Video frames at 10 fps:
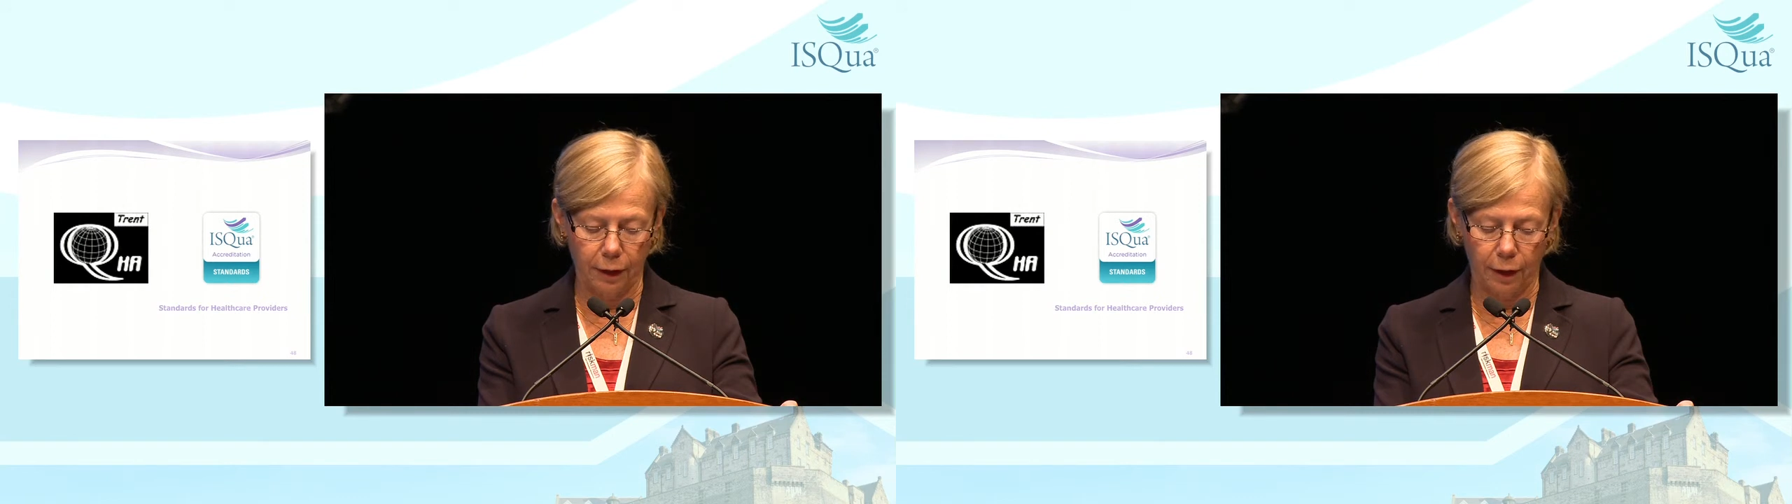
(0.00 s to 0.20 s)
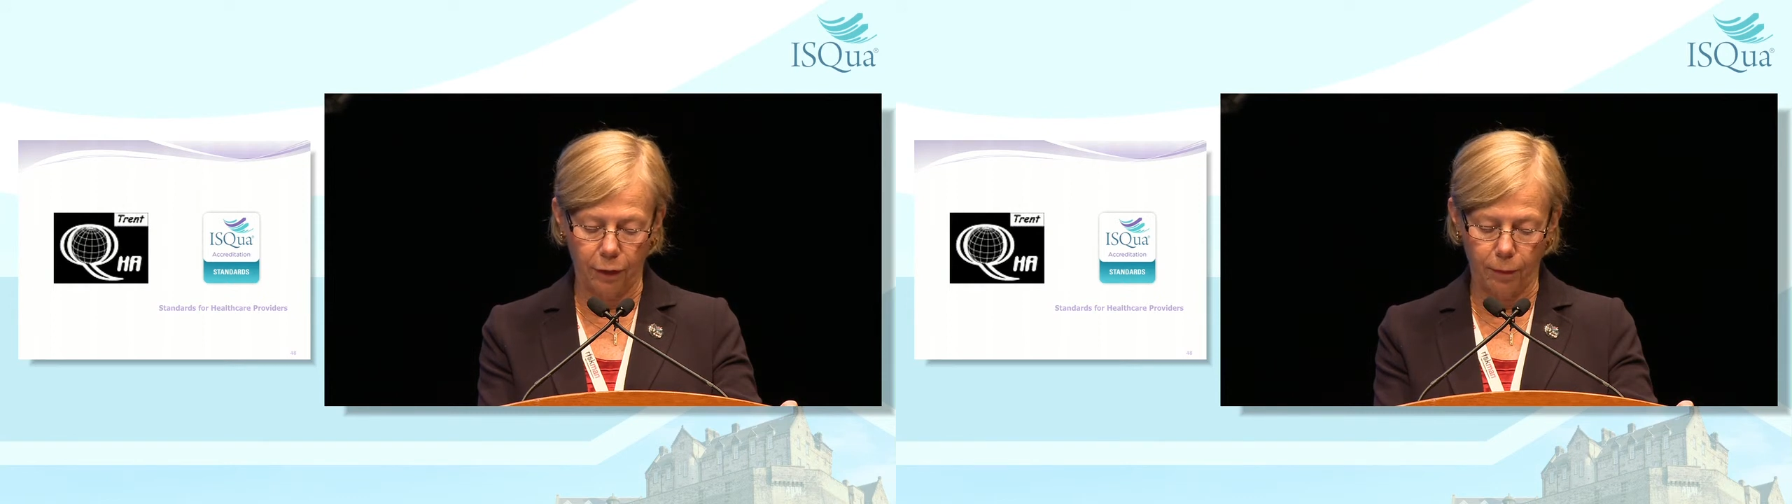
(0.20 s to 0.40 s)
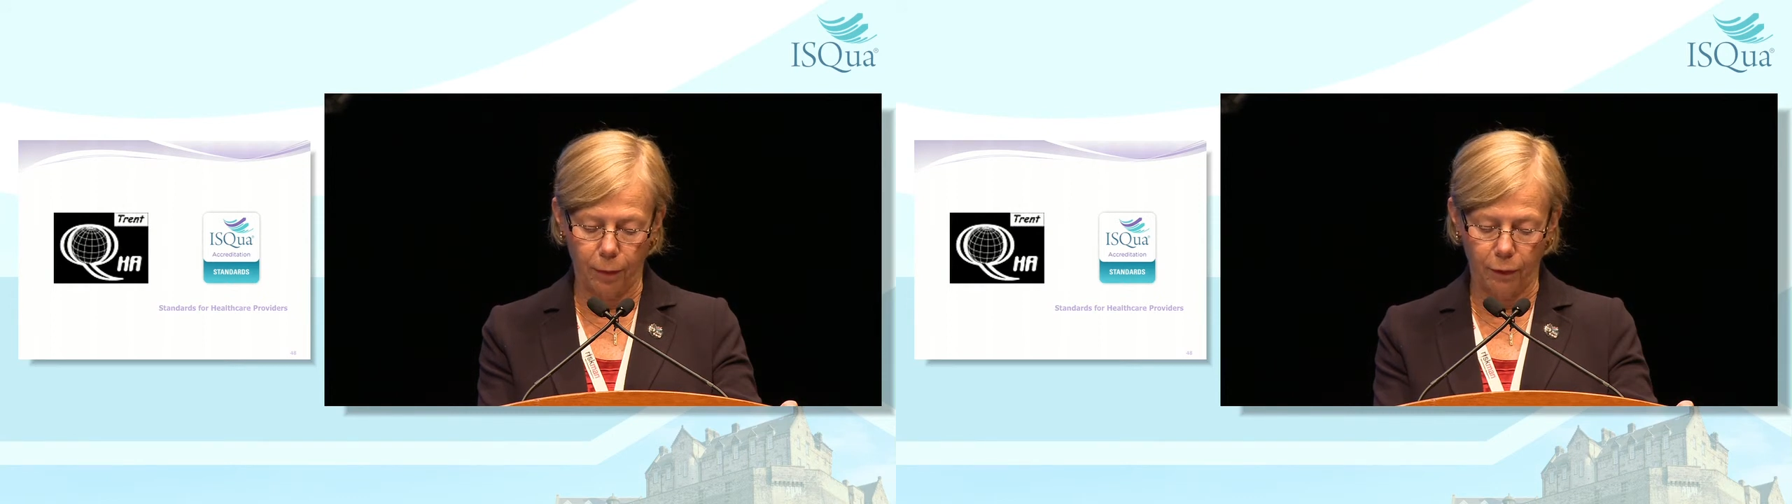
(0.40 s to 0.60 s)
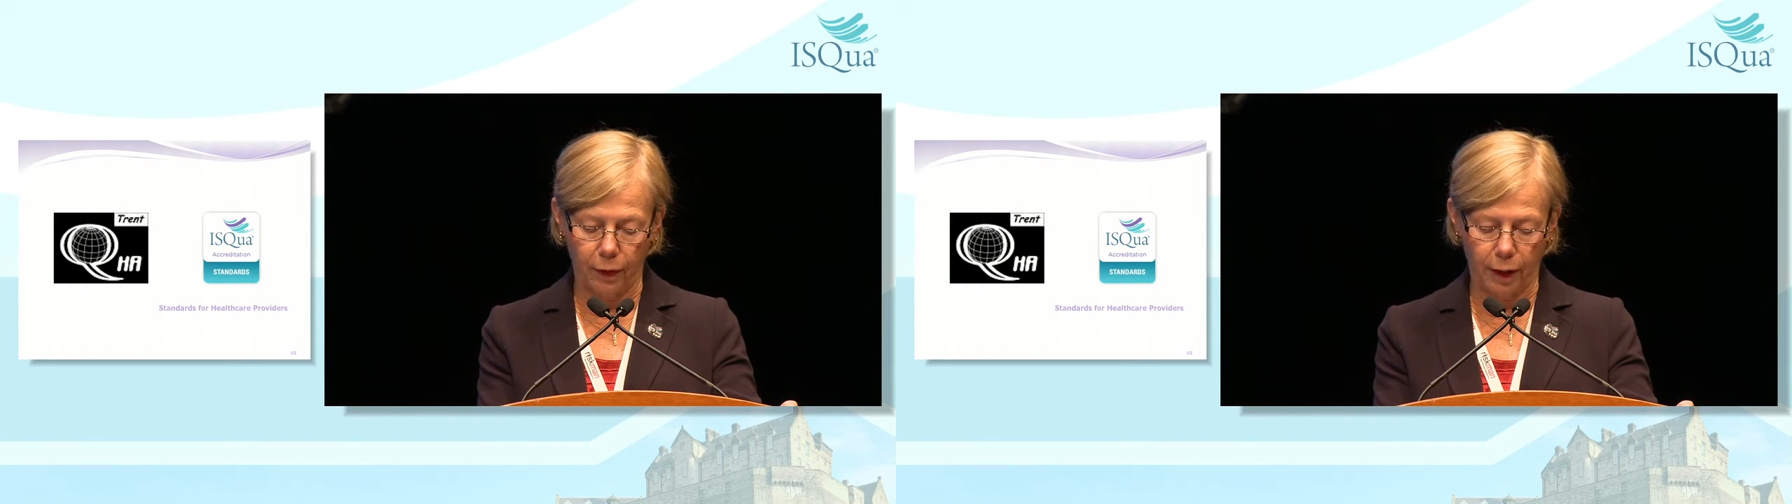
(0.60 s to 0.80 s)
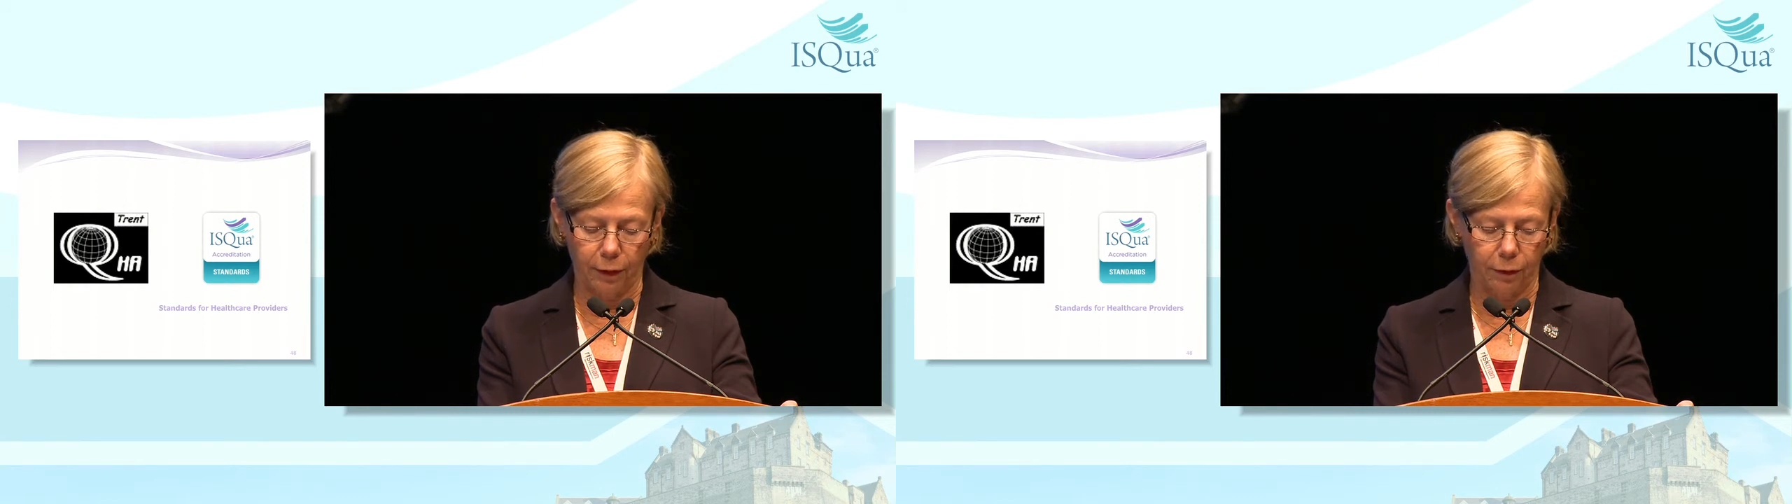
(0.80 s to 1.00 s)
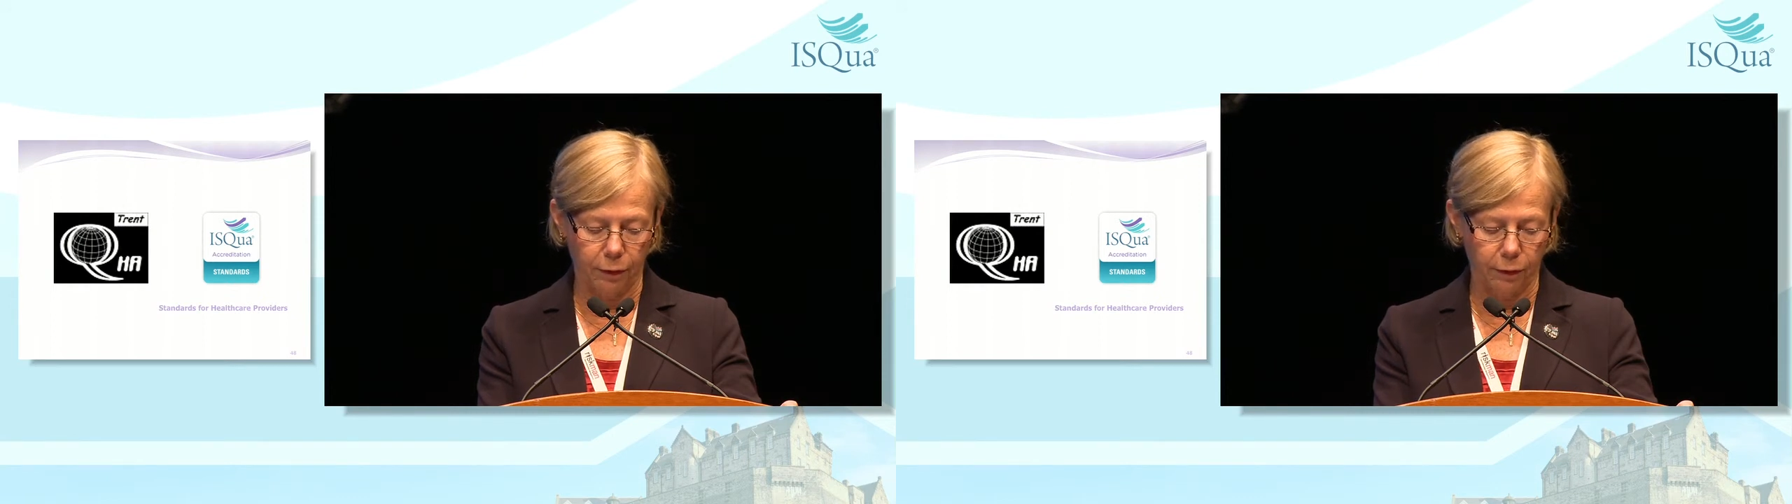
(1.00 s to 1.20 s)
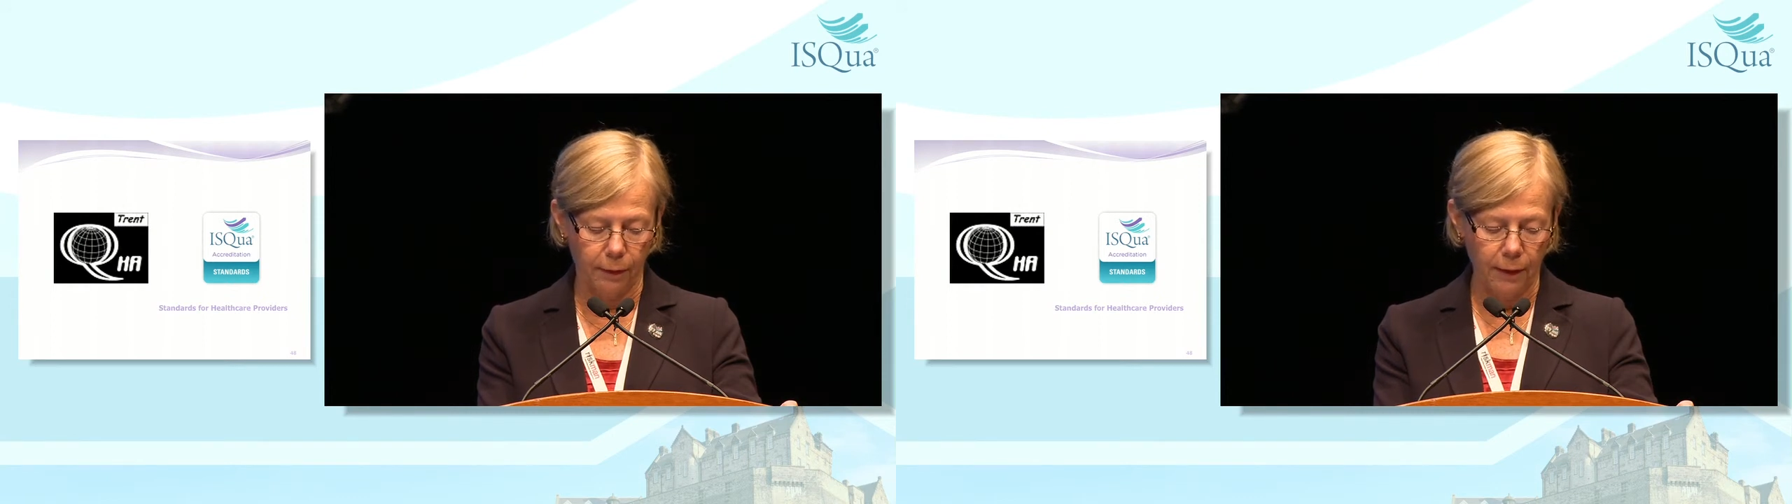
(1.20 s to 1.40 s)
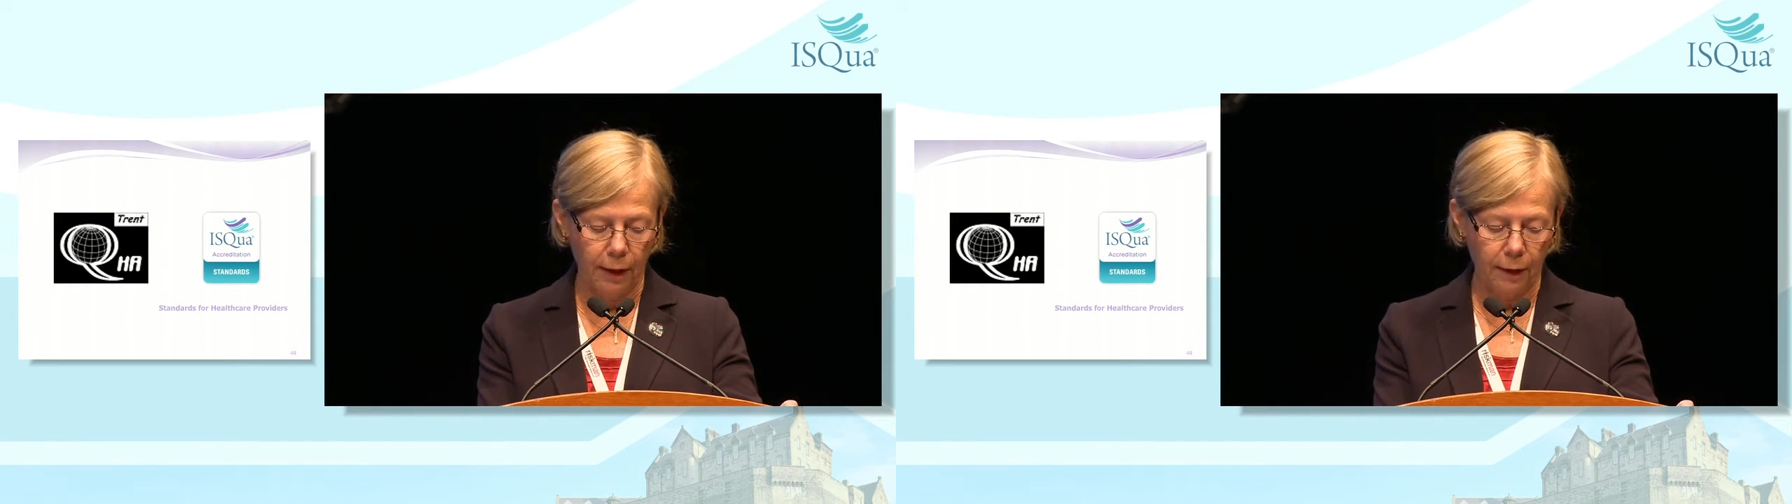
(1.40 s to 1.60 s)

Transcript: and other providers.